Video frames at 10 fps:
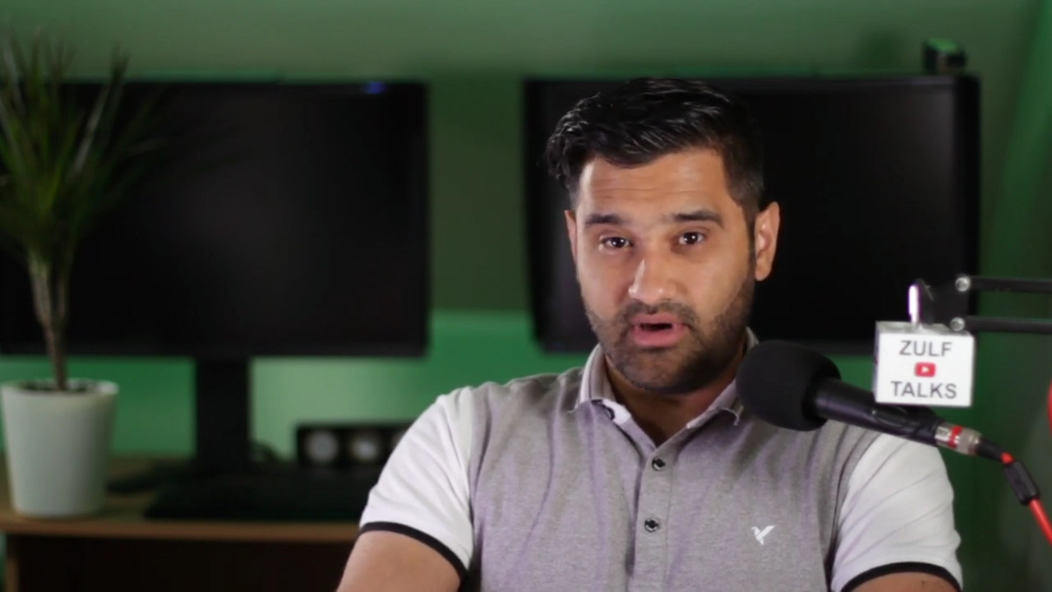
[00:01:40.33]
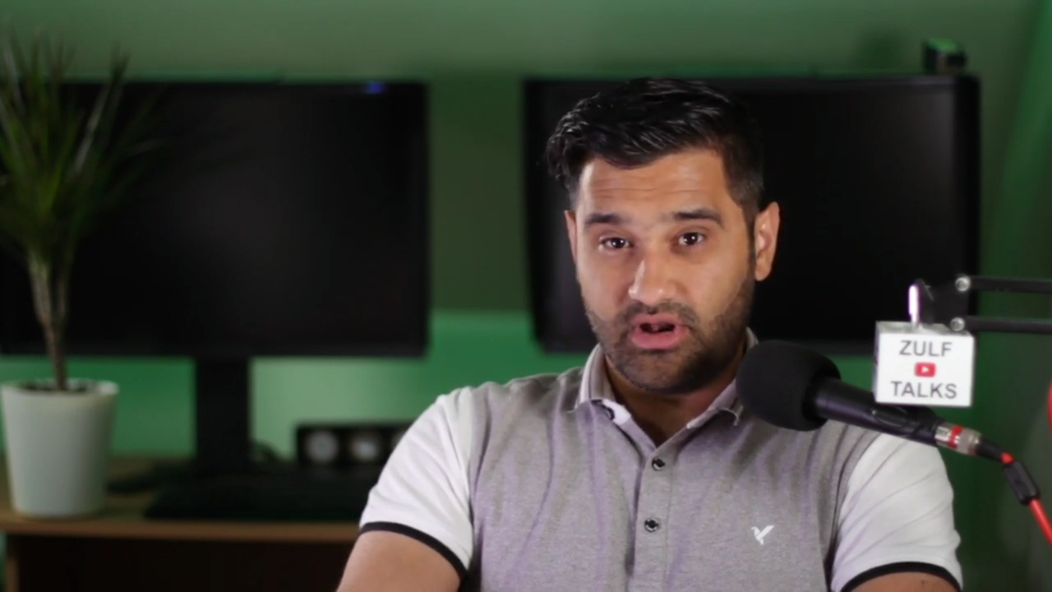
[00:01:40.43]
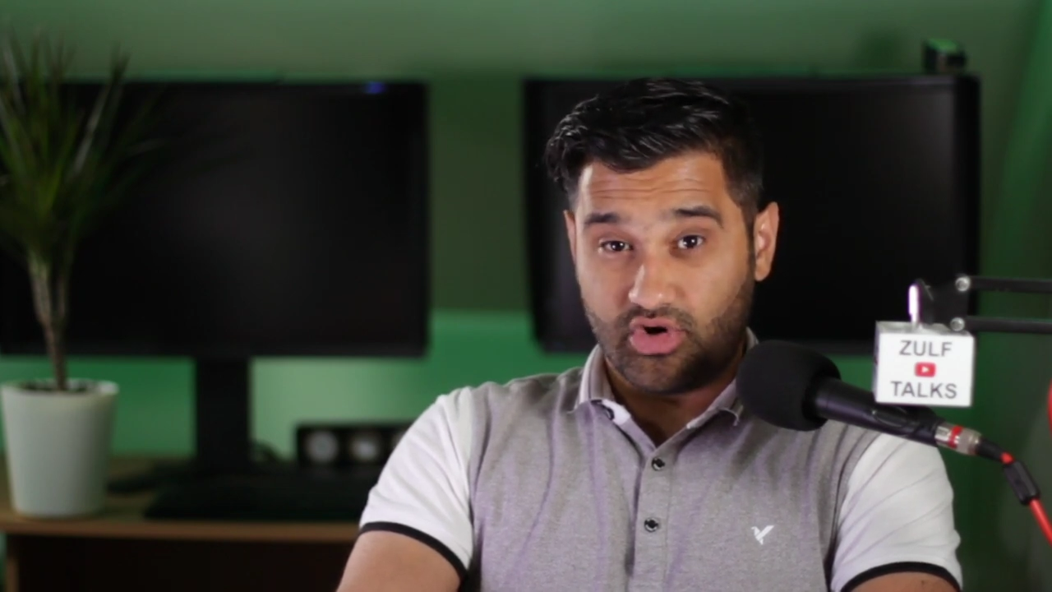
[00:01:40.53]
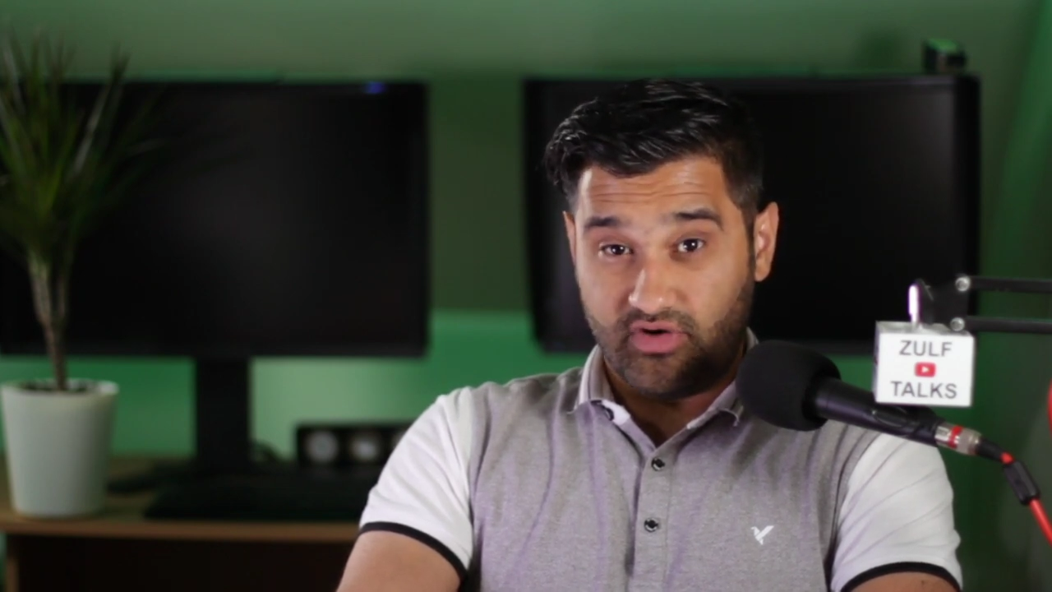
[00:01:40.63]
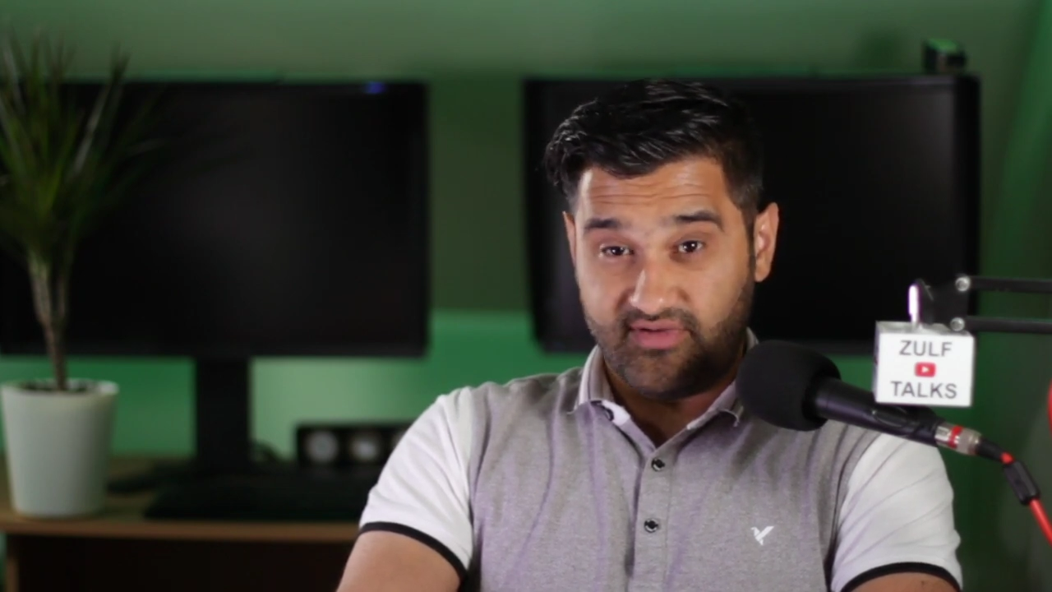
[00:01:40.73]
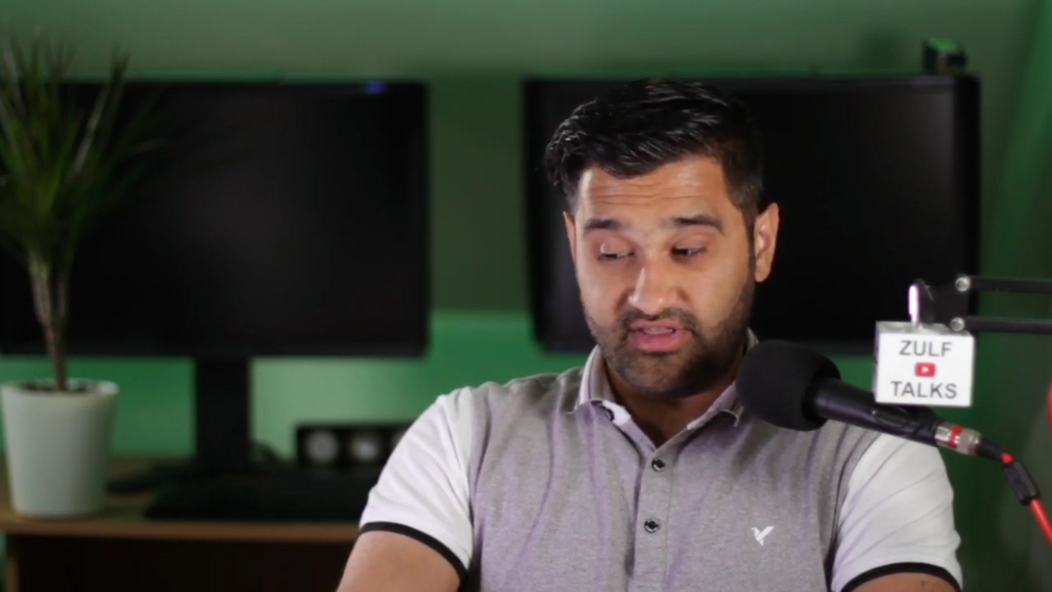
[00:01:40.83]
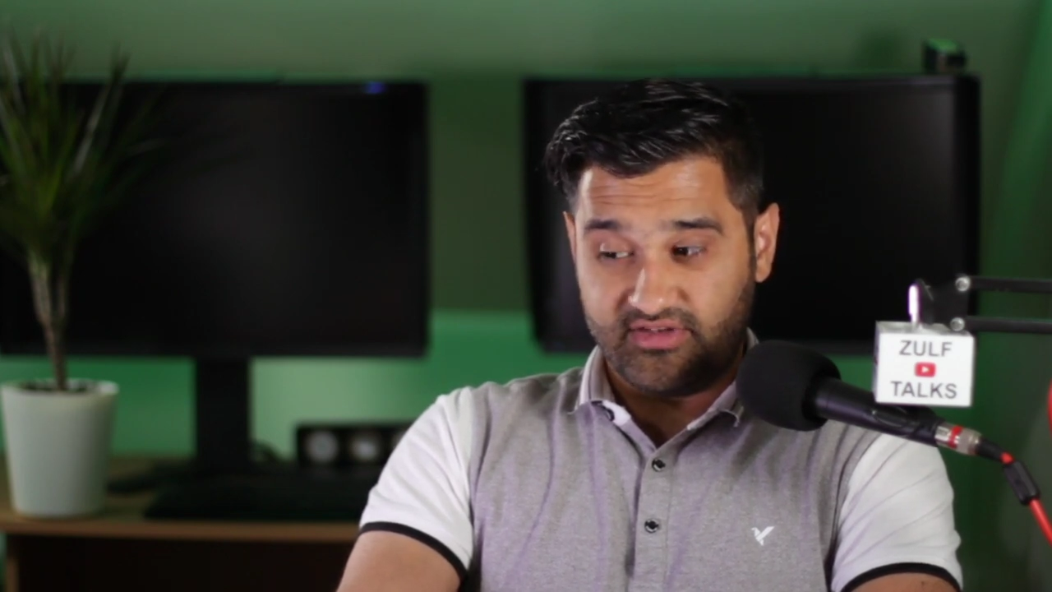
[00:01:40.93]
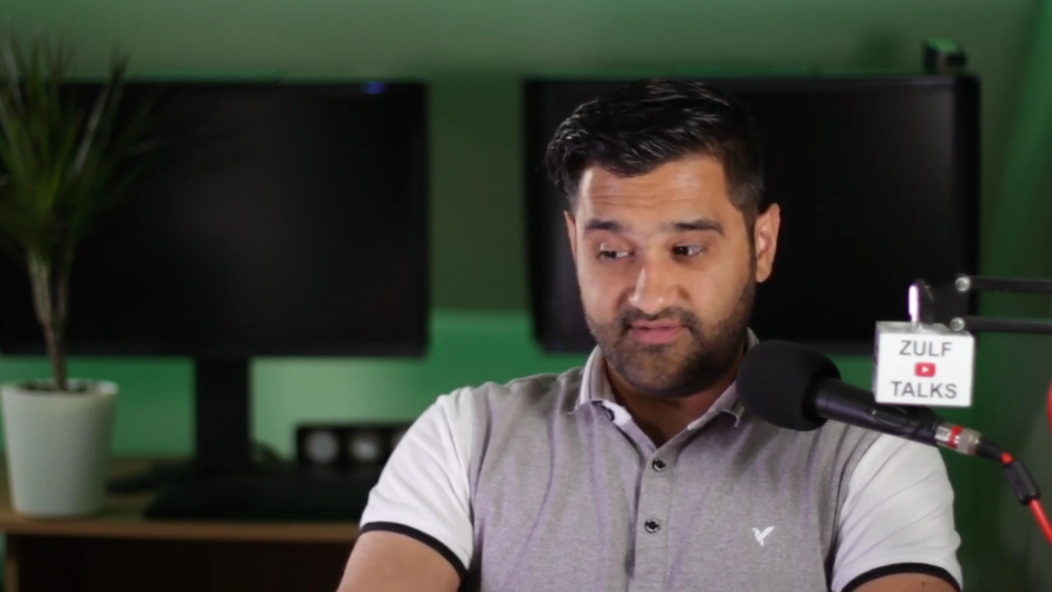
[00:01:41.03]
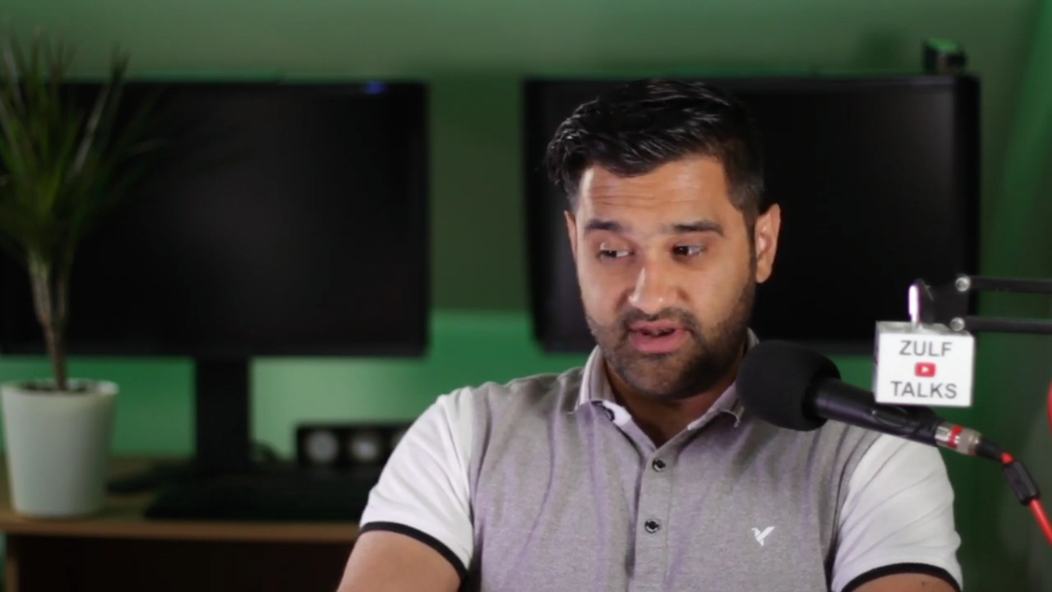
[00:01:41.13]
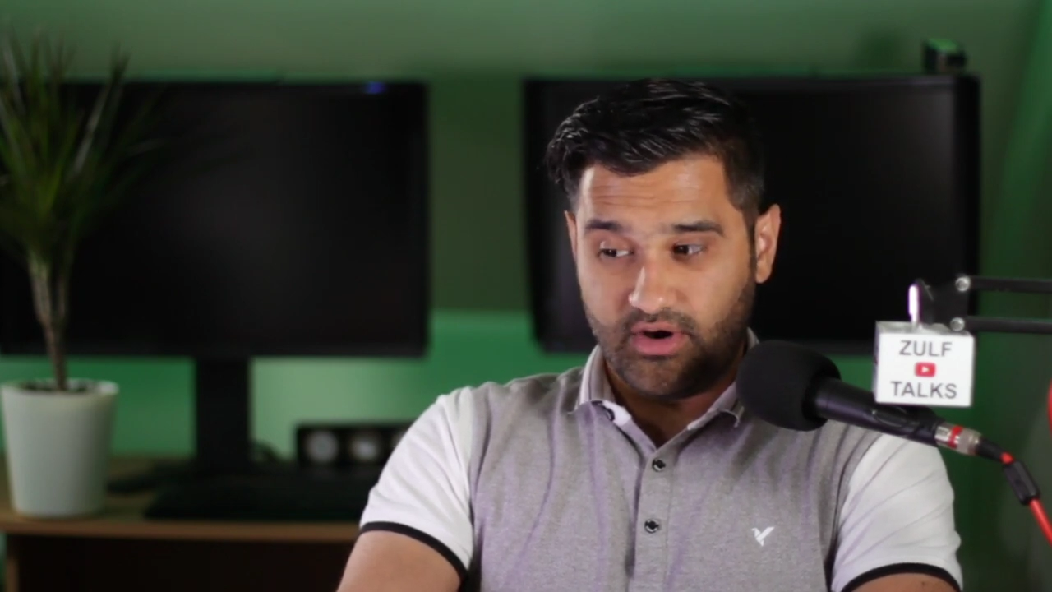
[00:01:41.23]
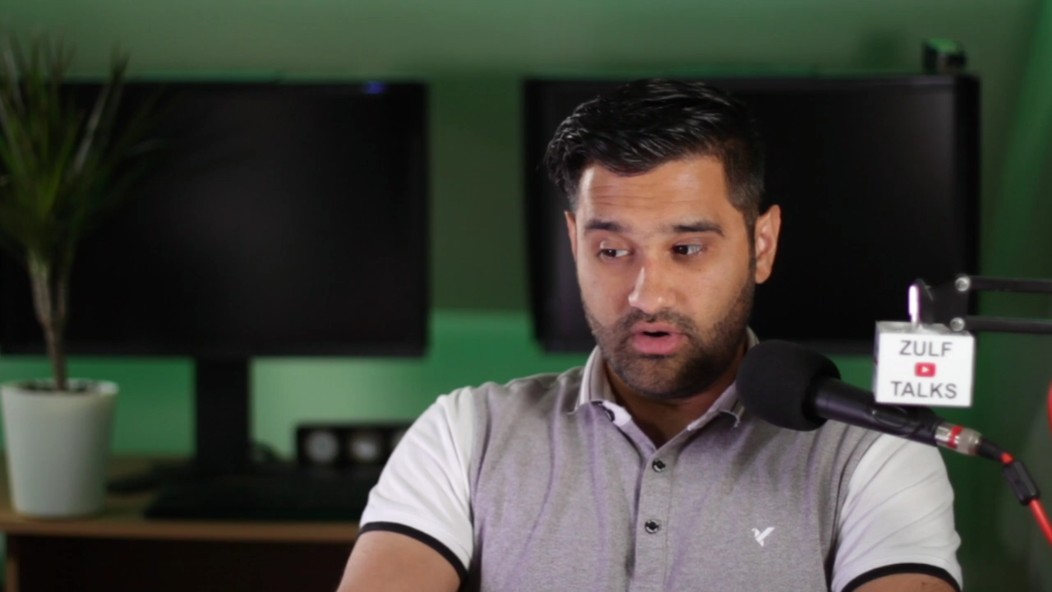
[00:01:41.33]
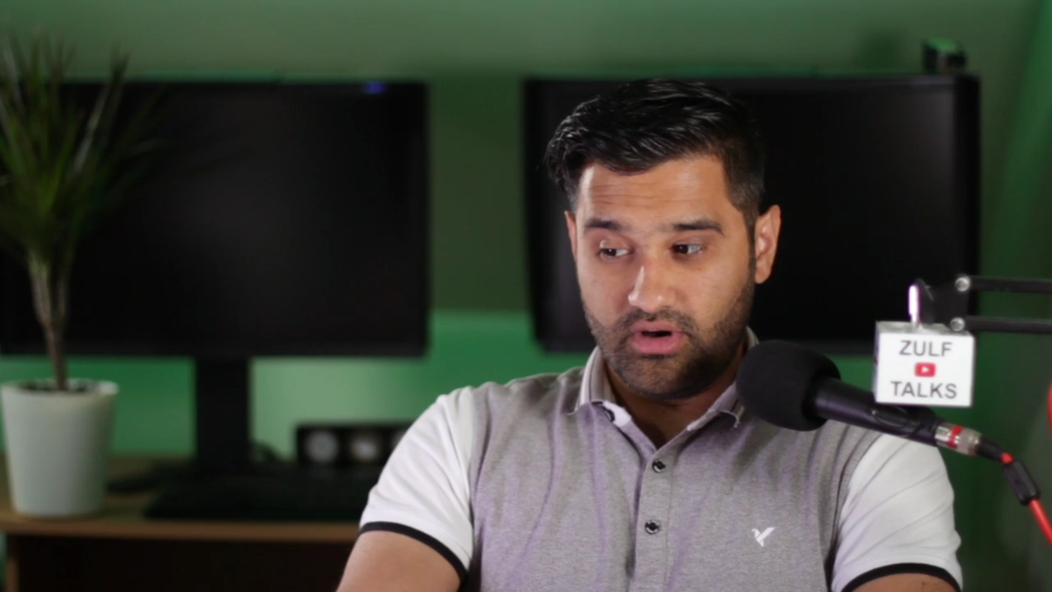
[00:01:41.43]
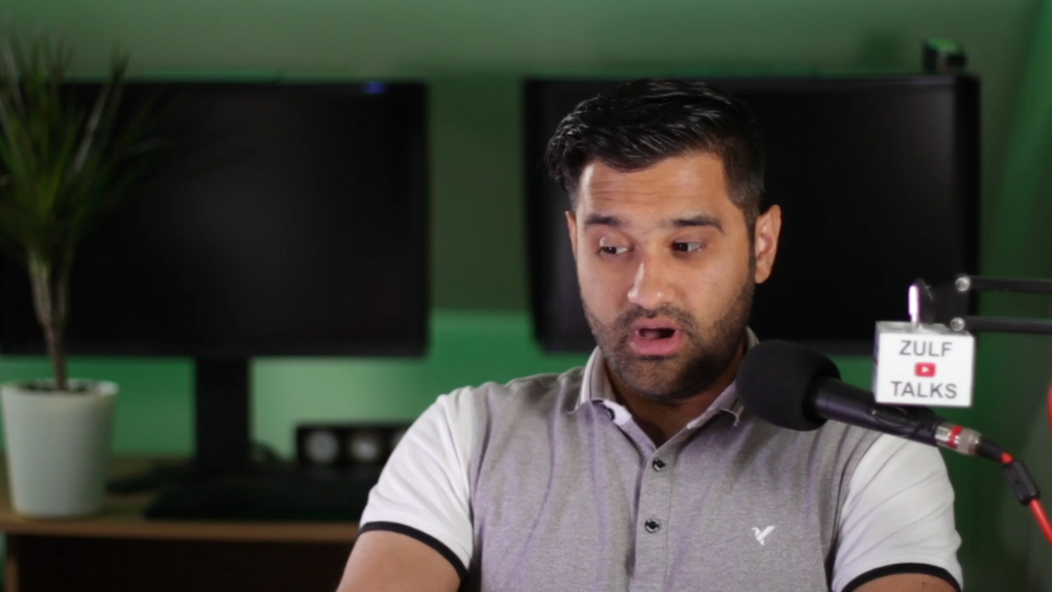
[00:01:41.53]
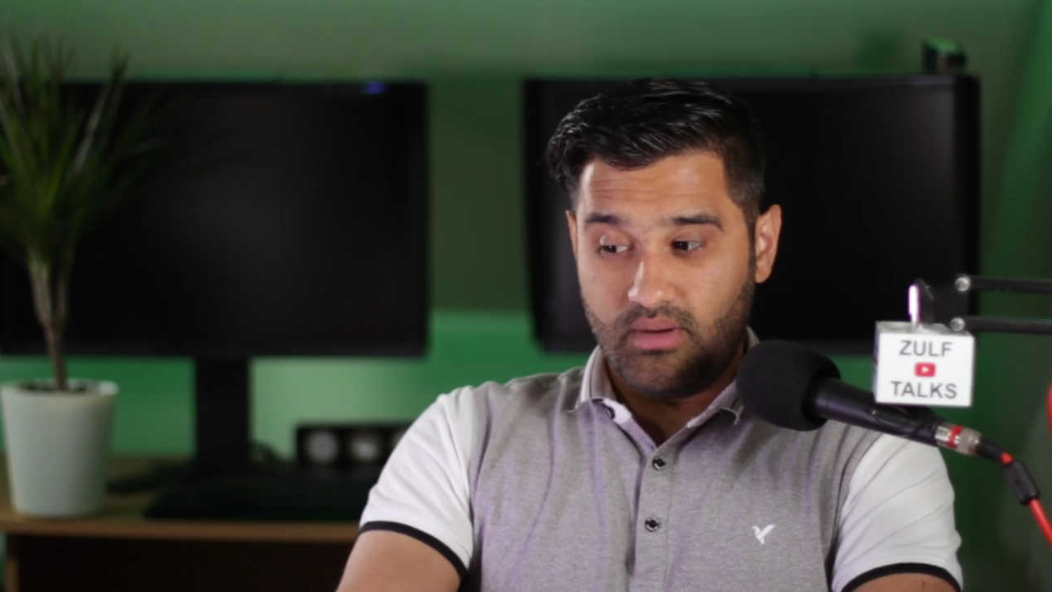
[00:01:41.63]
going to cover in this video.